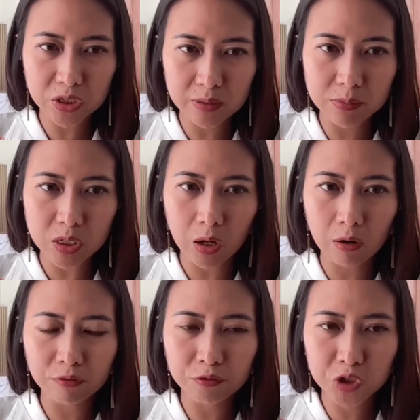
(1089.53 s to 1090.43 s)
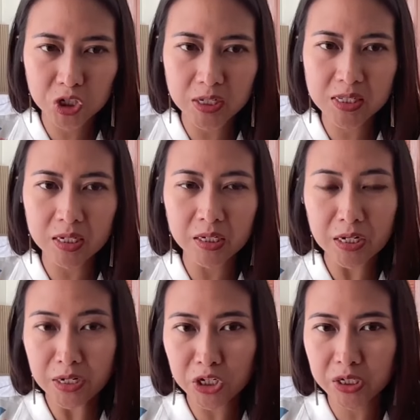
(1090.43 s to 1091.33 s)
in terms of just
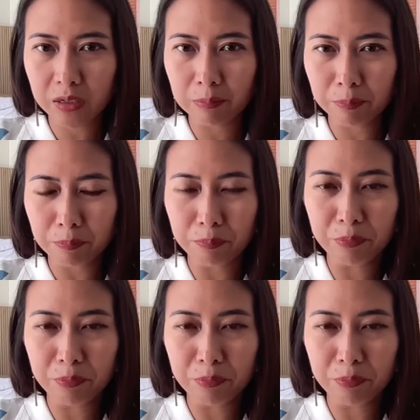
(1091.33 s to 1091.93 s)
an initial